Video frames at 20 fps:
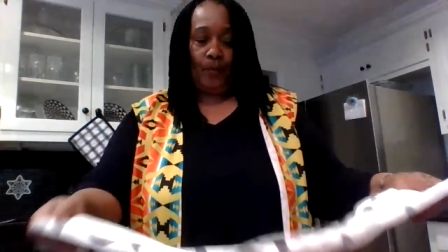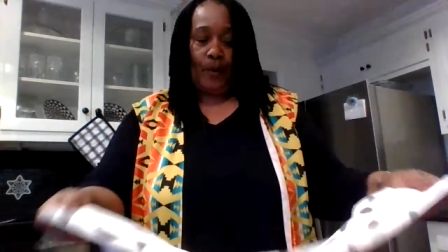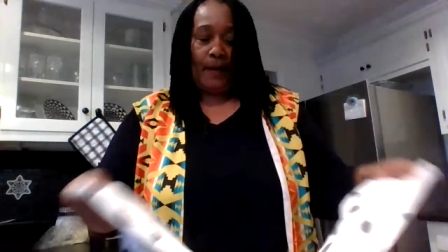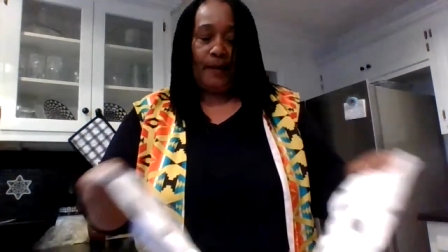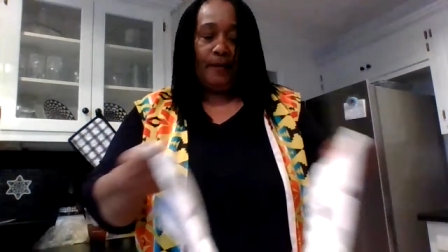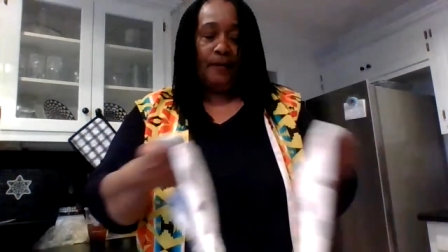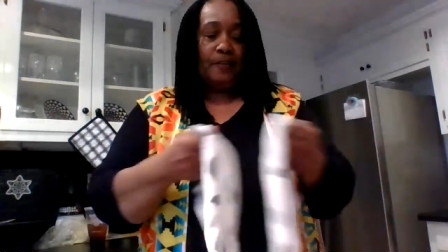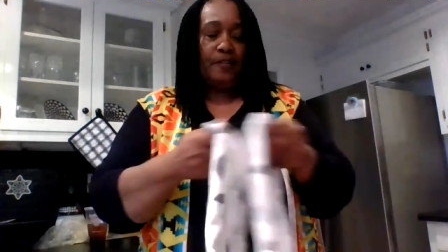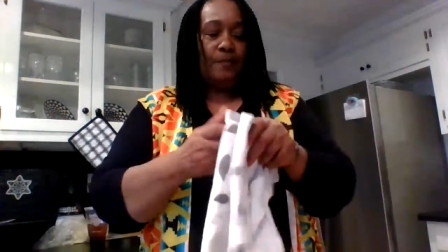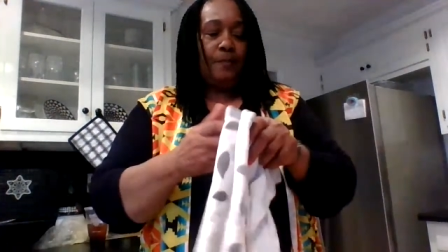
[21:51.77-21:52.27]

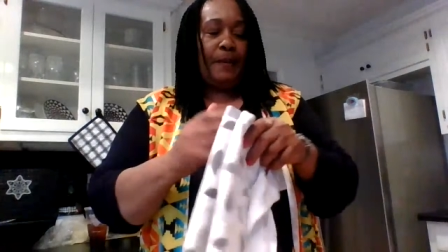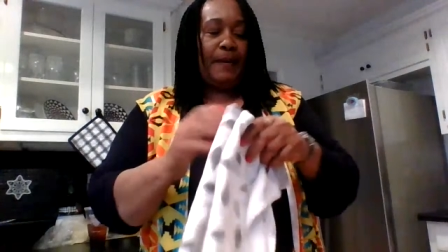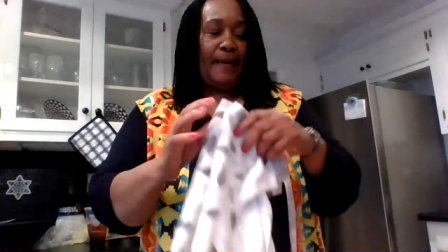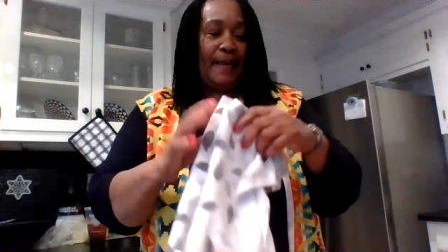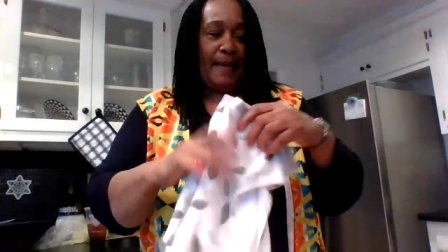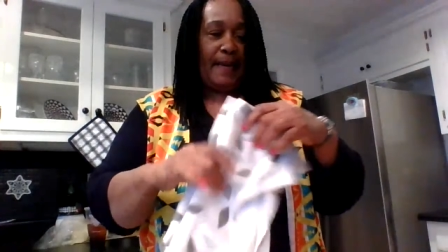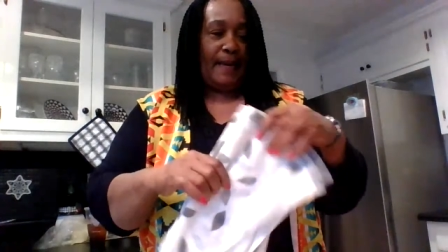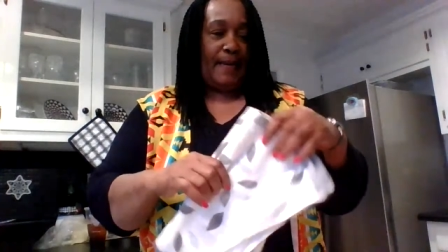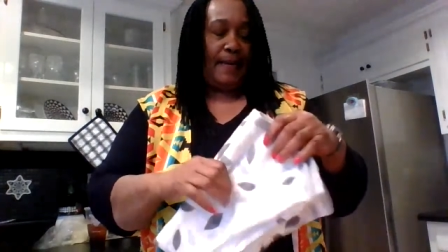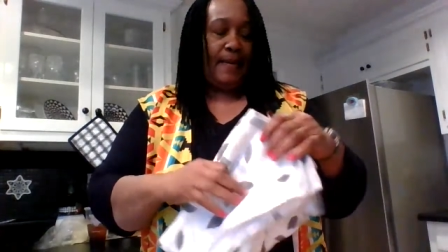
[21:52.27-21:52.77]
regular
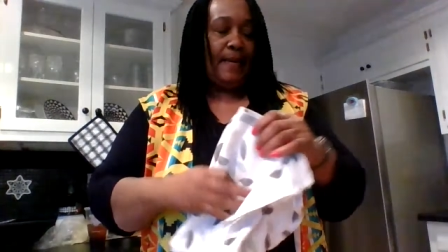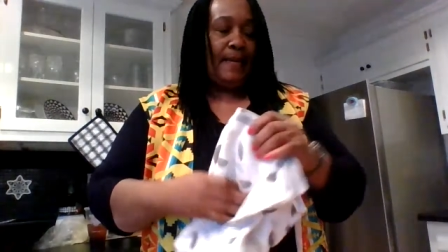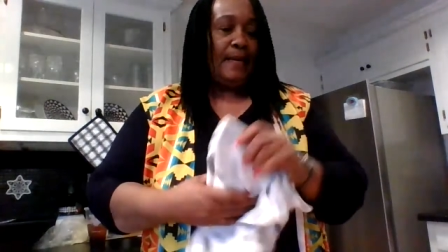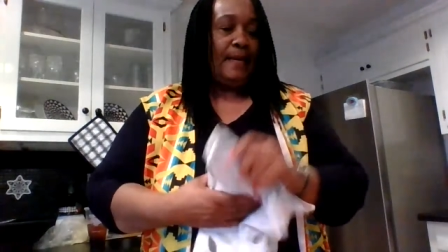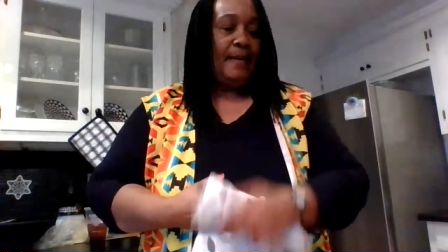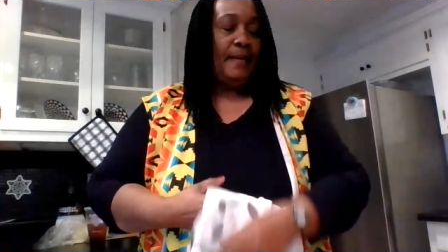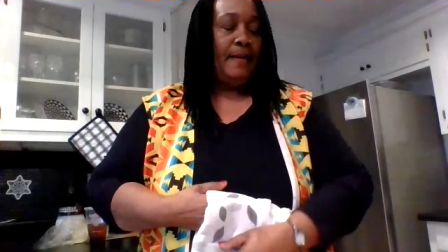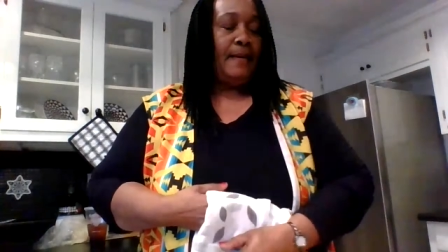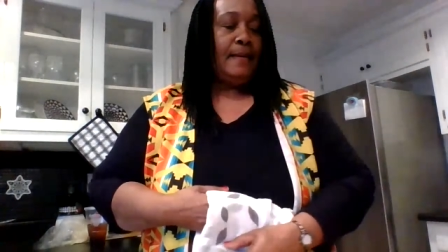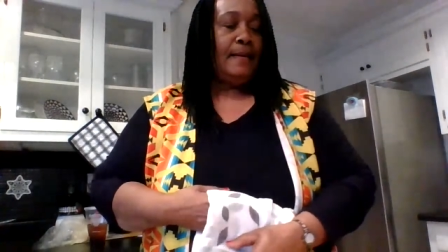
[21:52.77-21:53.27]
spaghetti,
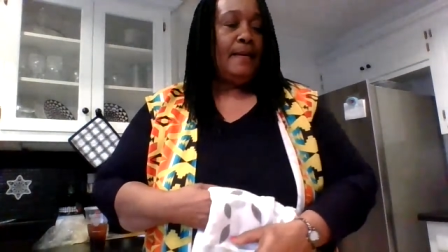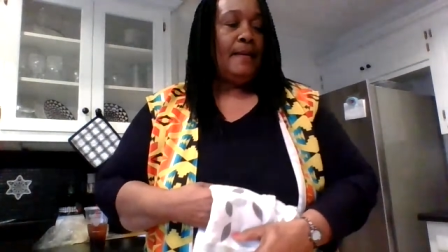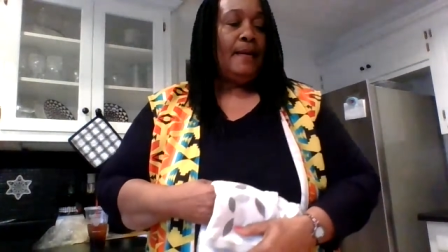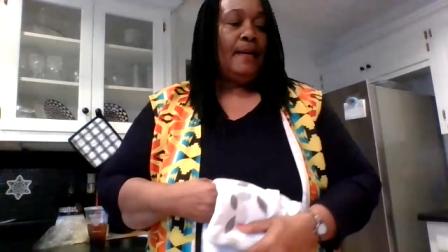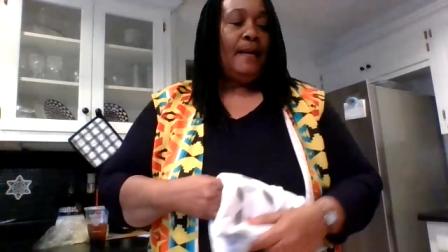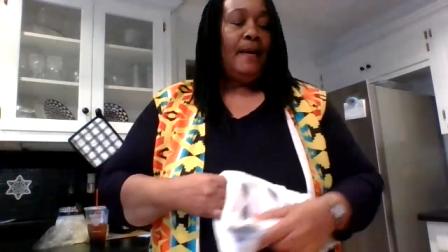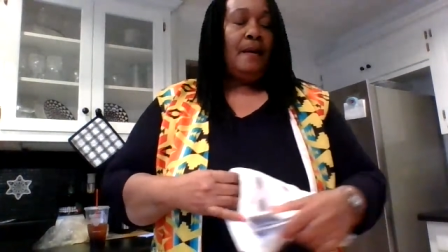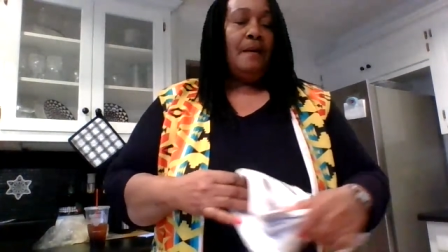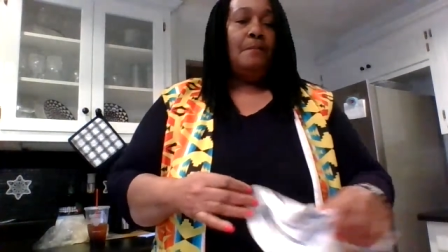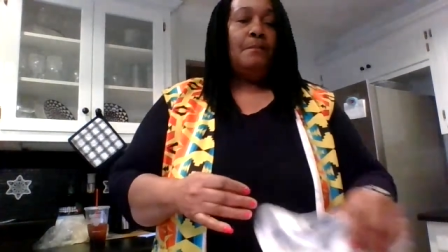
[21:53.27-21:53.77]

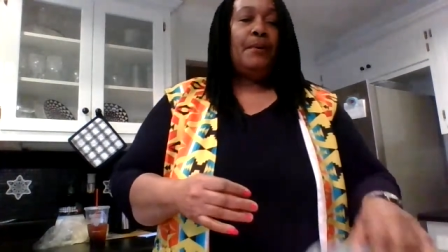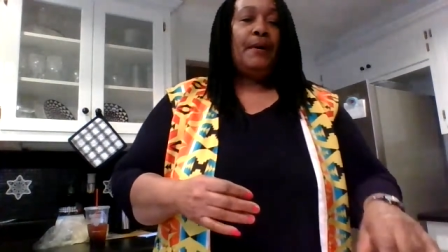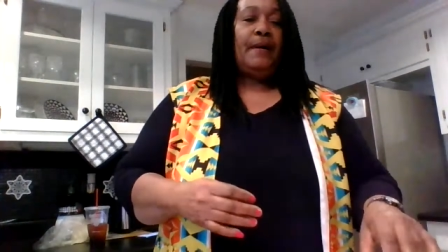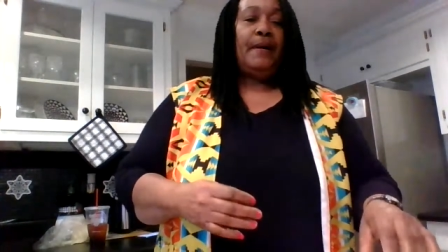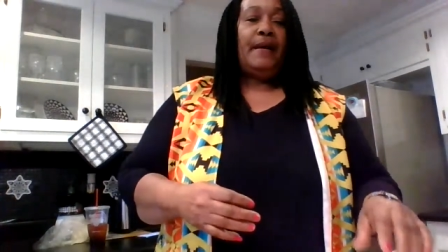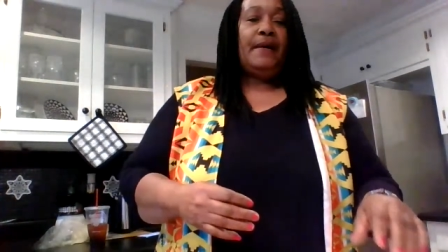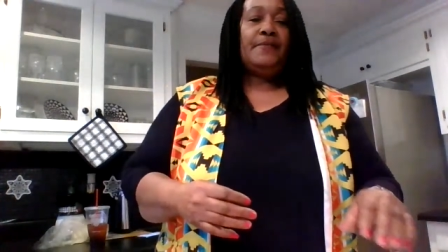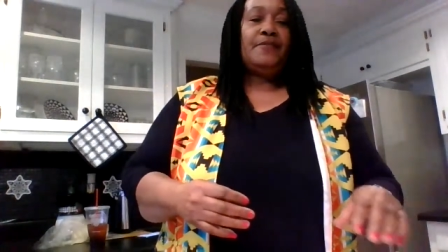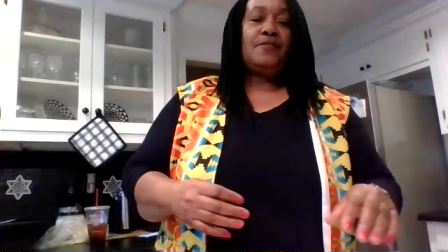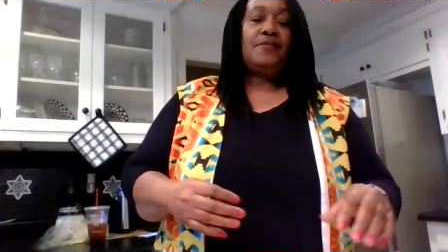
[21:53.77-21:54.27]

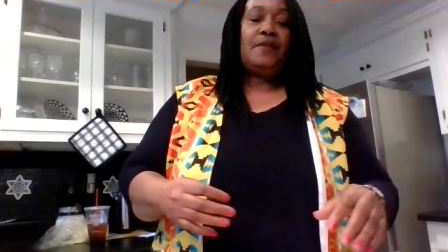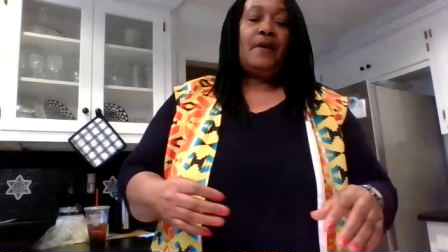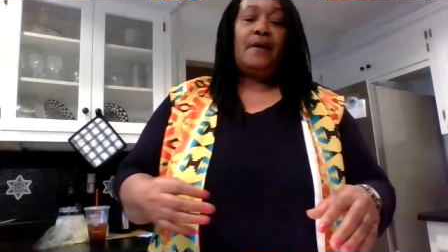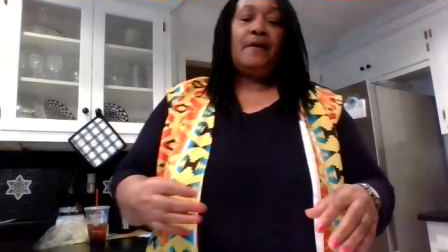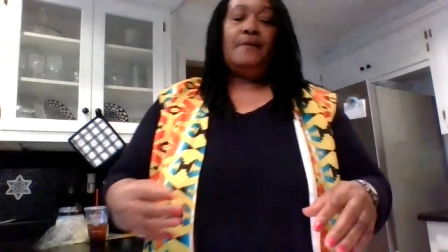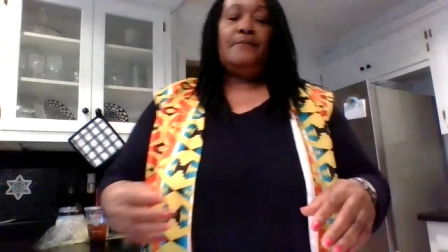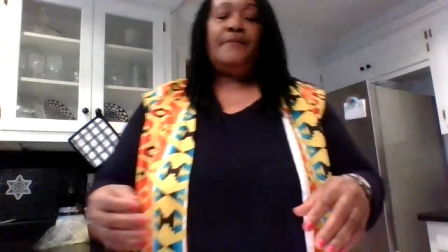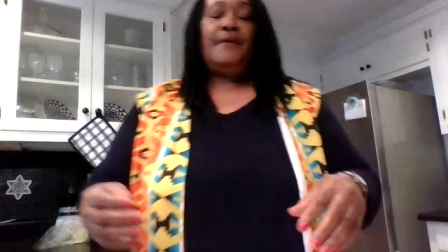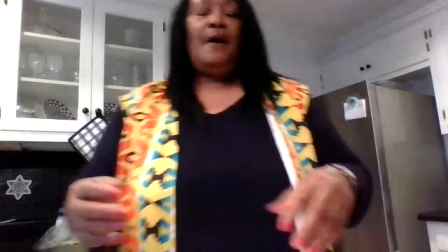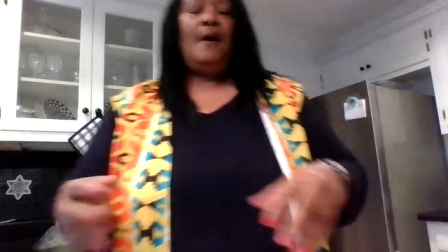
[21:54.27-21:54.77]
but instead
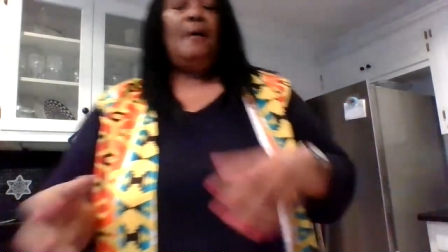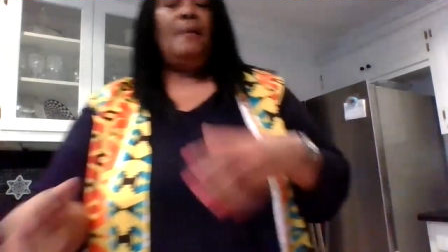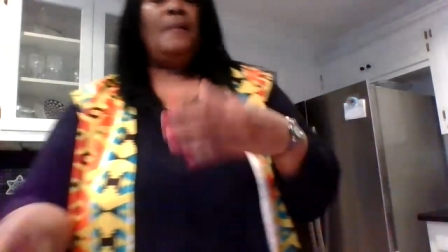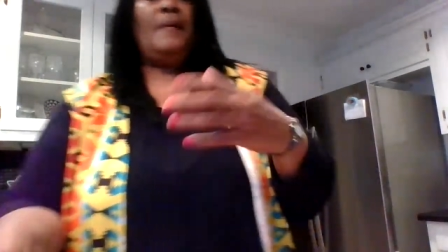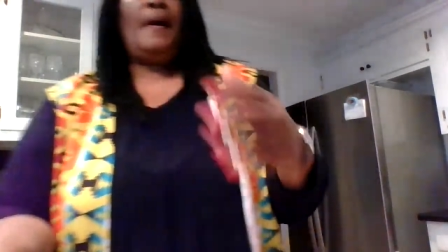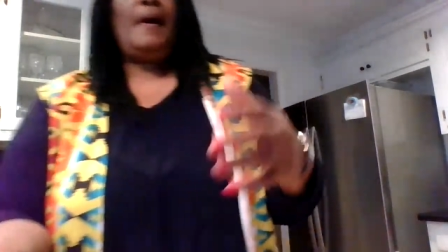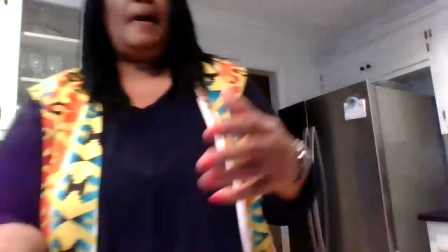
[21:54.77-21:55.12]
of